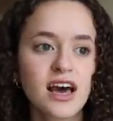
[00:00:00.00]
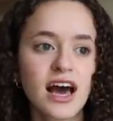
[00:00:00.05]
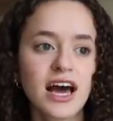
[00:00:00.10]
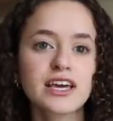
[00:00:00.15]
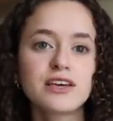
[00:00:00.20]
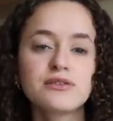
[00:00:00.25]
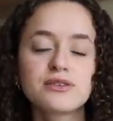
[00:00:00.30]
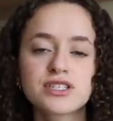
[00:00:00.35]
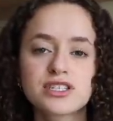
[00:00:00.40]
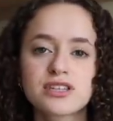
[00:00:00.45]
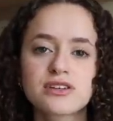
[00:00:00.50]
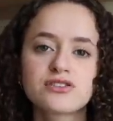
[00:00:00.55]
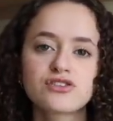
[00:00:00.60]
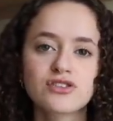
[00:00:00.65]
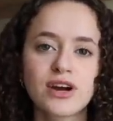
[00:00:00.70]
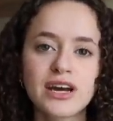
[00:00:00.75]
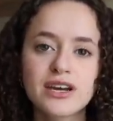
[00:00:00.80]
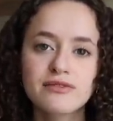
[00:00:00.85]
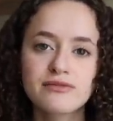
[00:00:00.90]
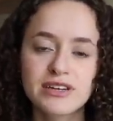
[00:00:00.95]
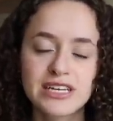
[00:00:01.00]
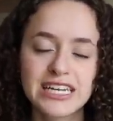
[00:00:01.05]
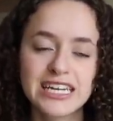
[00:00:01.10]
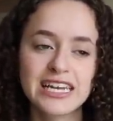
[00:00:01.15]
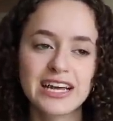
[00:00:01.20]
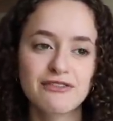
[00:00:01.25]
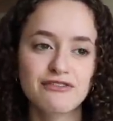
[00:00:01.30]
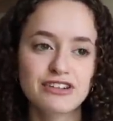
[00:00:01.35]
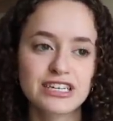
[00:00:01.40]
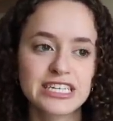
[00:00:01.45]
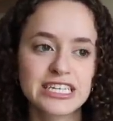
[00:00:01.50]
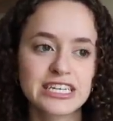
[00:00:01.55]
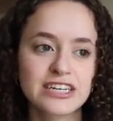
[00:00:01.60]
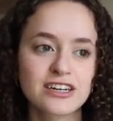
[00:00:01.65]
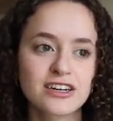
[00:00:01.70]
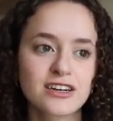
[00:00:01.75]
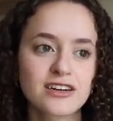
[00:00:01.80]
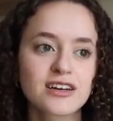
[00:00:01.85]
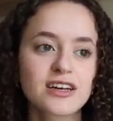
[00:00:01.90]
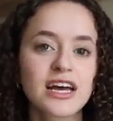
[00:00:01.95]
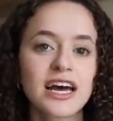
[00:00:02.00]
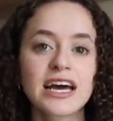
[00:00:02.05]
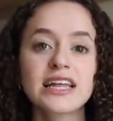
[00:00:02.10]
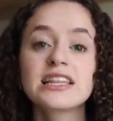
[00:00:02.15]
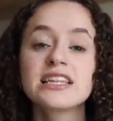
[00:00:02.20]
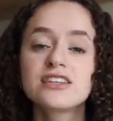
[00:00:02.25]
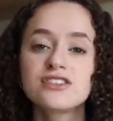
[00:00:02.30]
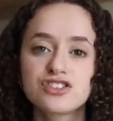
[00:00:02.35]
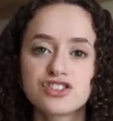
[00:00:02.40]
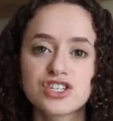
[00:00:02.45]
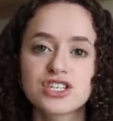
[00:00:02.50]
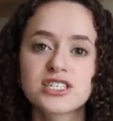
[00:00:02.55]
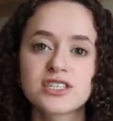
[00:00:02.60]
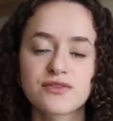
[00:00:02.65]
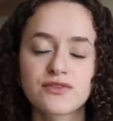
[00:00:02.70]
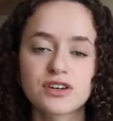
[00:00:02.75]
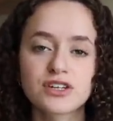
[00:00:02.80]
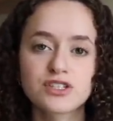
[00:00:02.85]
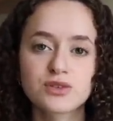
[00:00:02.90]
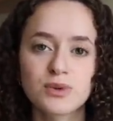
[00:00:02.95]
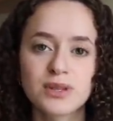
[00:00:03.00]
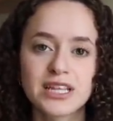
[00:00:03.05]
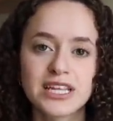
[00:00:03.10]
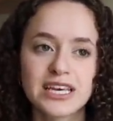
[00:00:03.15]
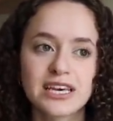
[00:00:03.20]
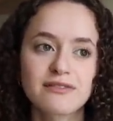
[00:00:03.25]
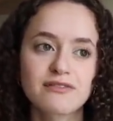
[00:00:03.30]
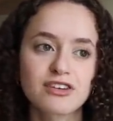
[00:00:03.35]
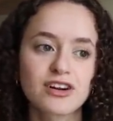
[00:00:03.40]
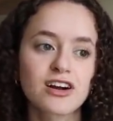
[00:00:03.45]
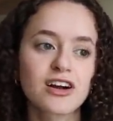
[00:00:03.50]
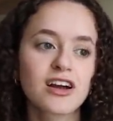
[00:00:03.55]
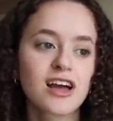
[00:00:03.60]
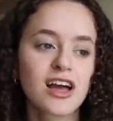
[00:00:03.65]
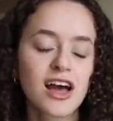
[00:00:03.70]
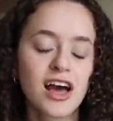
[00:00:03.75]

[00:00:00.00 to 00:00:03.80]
I used to try to read it every year, at least just the first one, The Giver.